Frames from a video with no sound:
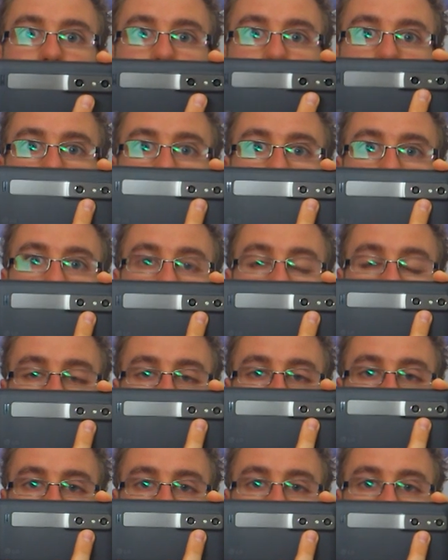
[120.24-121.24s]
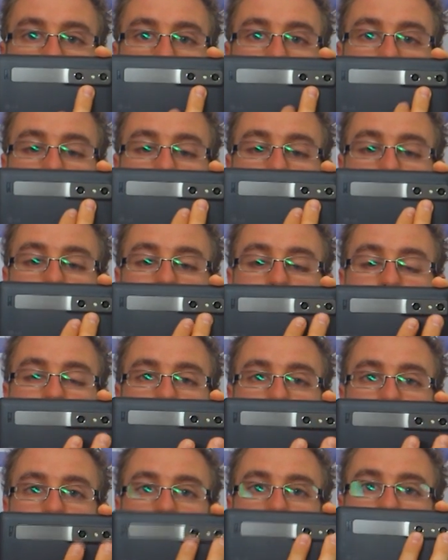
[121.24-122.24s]
not 3D.
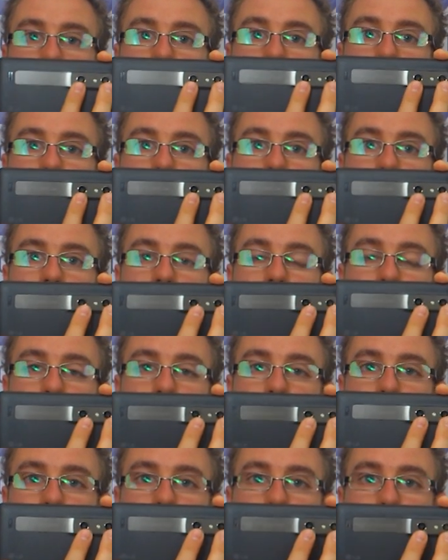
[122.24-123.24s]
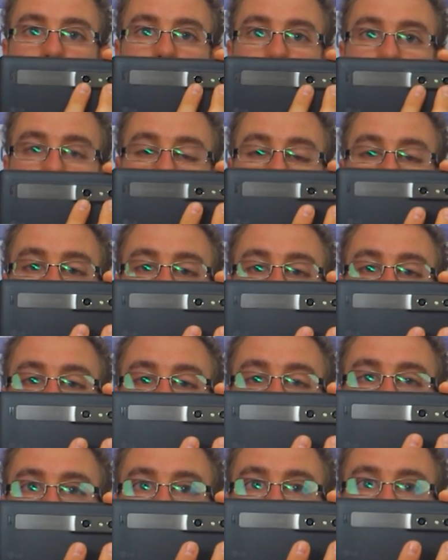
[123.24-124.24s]
So the two cameras are used
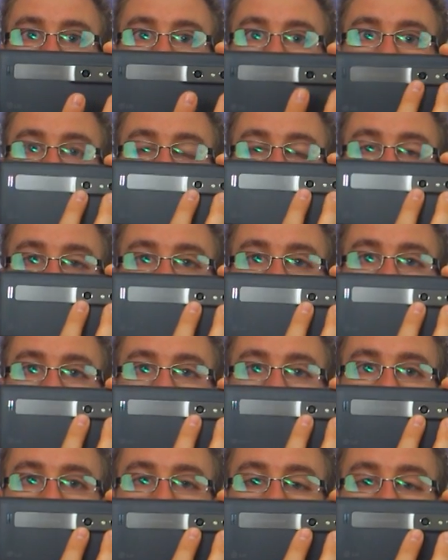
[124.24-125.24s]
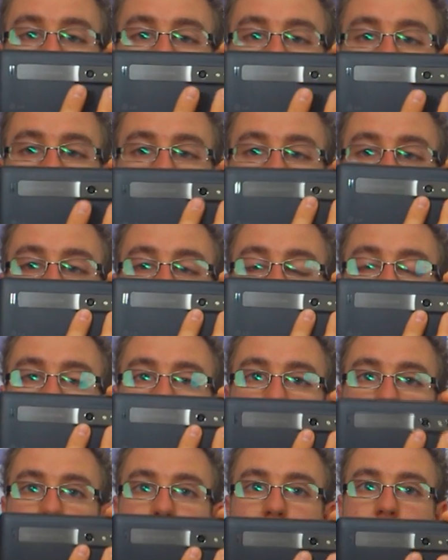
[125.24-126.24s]
for 3D photos and video,
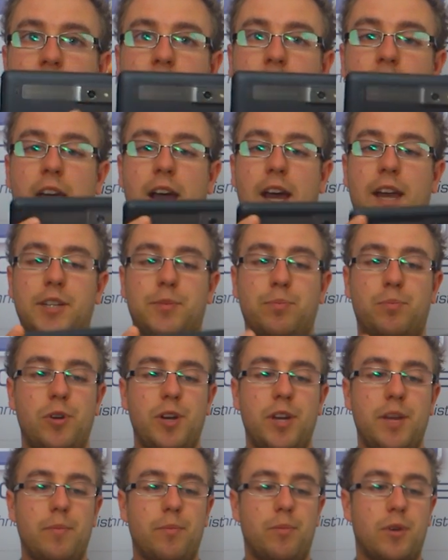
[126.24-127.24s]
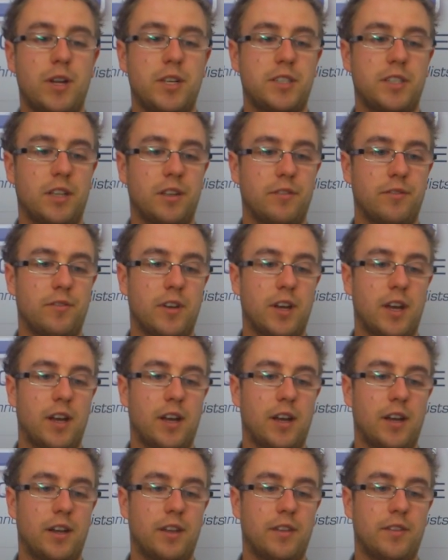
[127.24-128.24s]
and it's pretty impressive,
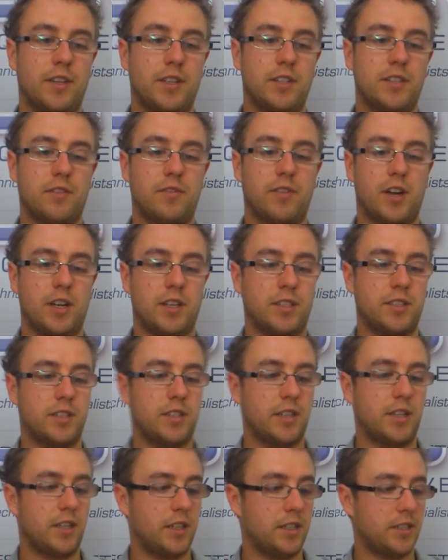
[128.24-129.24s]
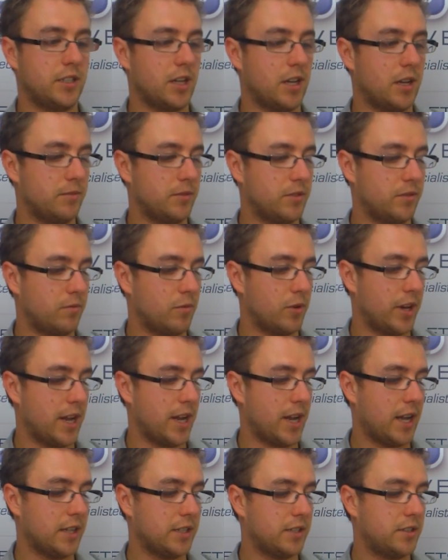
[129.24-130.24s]
this device, in terms of what it
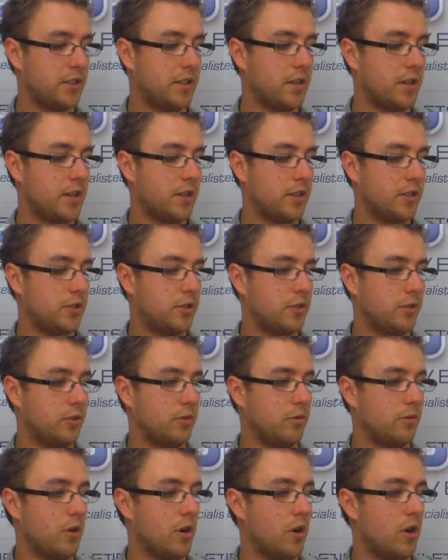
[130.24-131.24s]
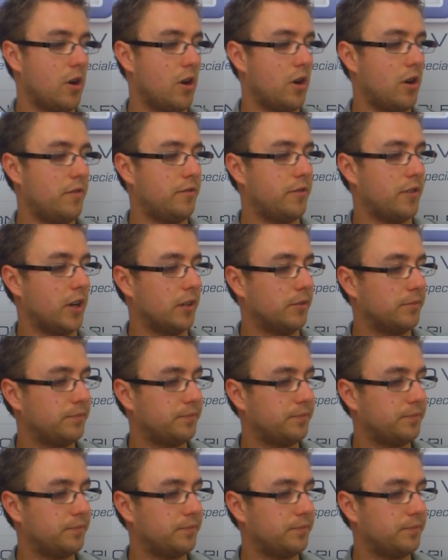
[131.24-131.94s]
has to offer.